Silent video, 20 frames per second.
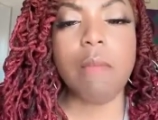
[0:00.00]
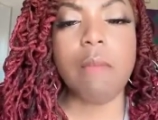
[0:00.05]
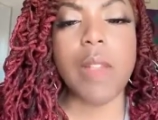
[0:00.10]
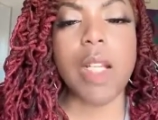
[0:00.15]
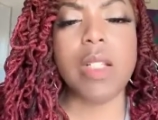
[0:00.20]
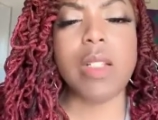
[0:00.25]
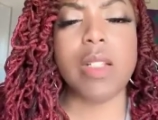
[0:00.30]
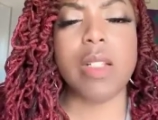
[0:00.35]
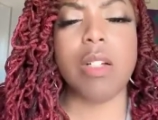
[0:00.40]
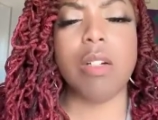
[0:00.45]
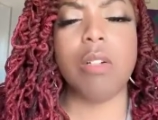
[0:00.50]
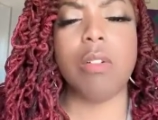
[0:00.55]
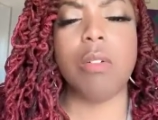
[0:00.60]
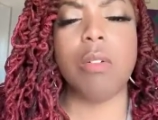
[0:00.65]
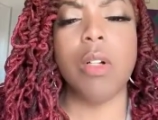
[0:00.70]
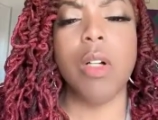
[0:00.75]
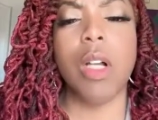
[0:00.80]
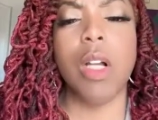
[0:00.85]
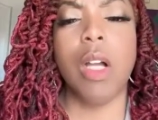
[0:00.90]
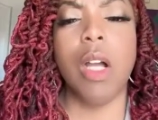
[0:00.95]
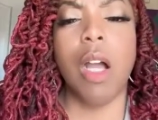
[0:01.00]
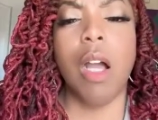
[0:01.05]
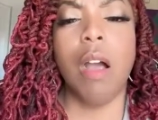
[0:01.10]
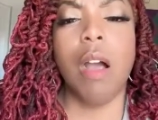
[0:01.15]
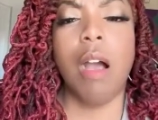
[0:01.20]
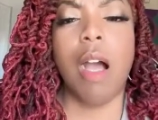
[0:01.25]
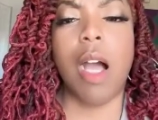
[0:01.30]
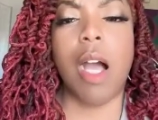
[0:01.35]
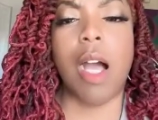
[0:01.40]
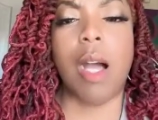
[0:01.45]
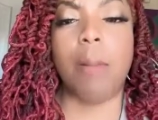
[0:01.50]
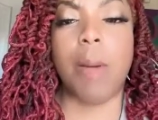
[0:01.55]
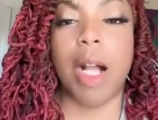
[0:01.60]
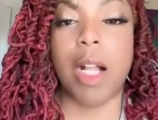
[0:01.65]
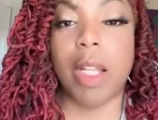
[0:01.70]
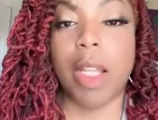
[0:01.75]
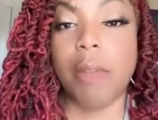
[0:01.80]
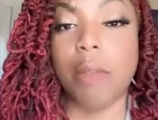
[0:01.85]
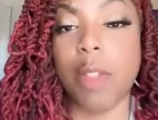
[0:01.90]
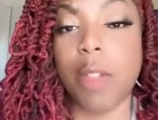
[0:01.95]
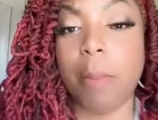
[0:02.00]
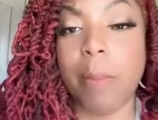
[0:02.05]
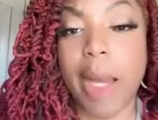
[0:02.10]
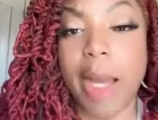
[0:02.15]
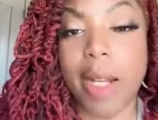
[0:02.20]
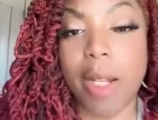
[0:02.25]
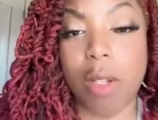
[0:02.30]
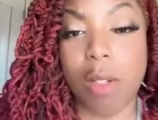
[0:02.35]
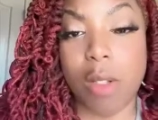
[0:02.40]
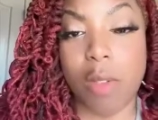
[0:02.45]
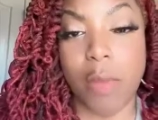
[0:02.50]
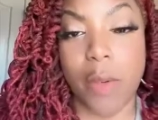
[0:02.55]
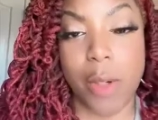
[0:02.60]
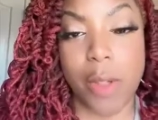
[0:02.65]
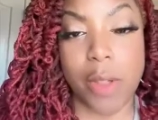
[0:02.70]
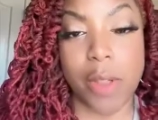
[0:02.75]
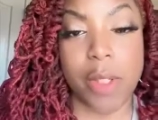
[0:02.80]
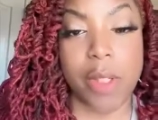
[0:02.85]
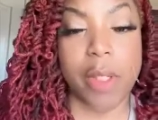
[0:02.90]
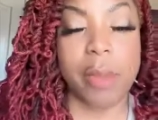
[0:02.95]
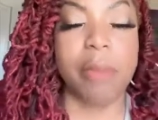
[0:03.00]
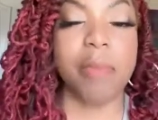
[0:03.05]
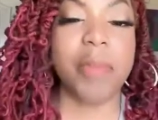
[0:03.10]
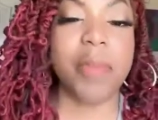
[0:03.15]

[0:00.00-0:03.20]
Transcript: So um, I'll give you the bad news first.